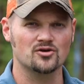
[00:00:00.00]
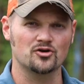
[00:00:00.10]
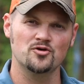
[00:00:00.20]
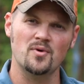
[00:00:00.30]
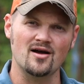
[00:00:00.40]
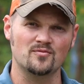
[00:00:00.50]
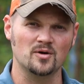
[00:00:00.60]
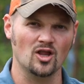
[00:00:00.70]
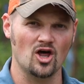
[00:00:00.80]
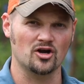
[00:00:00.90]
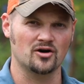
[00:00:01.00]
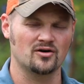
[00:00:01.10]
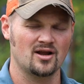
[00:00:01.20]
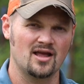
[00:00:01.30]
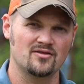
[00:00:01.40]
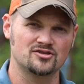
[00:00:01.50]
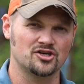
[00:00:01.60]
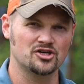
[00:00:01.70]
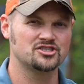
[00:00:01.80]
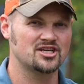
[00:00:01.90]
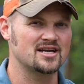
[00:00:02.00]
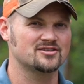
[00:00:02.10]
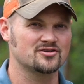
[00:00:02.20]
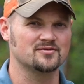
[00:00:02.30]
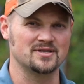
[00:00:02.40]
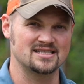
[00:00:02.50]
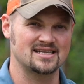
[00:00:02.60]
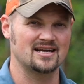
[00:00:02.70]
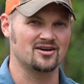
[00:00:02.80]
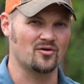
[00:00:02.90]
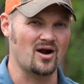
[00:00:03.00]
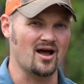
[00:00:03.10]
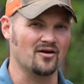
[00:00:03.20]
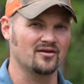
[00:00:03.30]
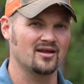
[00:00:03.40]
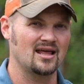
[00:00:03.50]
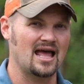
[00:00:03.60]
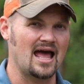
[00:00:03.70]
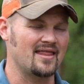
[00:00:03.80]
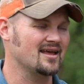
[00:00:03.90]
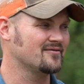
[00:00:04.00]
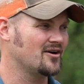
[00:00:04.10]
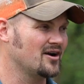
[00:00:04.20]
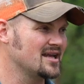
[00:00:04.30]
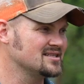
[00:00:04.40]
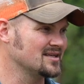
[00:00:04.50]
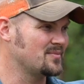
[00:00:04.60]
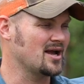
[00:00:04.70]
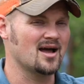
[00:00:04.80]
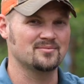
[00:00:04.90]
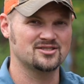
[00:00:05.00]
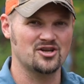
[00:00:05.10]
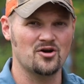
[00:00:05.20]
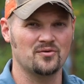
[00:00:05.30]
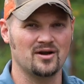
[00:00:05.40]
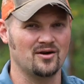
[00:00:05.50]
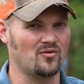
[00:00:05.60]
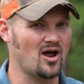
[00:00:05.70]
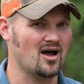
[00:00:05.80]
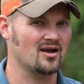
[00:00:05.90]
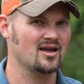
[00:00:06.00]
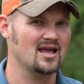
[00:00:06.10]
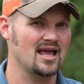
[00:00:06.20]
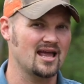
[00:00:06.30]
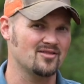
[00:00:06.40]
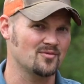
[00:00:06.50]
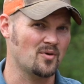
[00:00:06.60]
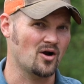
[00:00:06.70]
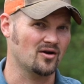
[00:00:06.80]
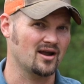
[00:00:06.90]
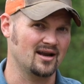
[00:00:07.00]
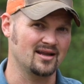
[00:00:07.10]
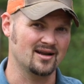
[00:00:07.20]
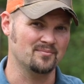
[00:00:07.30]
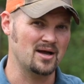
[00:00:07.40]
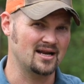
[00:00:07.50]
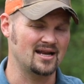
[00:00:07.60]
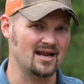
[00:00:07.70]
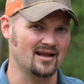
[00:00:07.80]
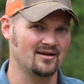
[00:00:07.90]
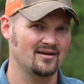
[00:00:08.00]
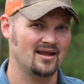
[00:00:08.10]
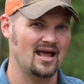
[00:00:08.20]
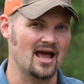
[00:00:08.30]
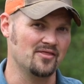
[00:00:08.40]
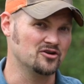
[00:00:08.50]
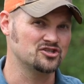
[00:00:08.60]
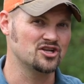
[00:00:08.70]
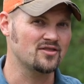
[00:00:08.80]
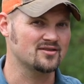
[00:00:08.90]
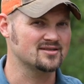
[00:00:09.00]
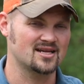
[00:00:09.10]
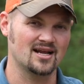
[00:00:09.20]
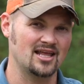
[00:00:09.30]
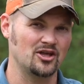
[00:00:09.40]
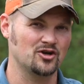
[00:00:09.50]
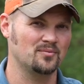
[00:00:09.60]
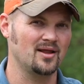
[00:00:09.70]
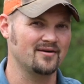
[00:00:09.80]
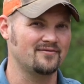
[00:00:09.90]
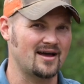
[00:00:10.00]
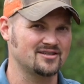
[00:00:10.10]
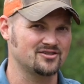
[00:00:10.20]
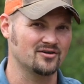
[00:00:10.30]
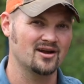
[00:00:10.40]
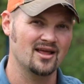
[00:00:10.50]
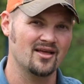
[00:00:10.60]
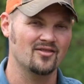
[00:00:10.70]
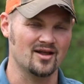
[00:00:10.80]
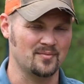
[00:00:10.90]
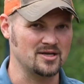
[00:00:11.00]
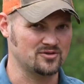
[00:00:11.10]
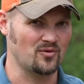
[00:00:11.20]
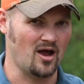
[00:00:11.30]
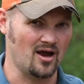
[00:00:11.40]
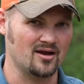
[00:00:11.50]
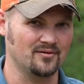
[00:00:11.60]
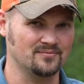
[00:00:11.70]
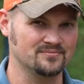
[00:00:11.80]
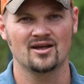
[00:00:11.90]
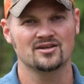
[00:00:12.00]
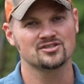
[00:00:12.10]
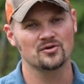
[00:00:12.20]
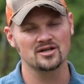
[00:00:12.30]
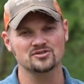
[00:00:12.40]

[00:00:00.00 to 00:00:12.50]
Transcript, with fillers: or you buy from a logger, there's a good chance those have been skidded around and they can very easily pick up stone and rock in the bark and get embedded in it. And there's nothing that's going to kill your blade faster than a piece of rock. So it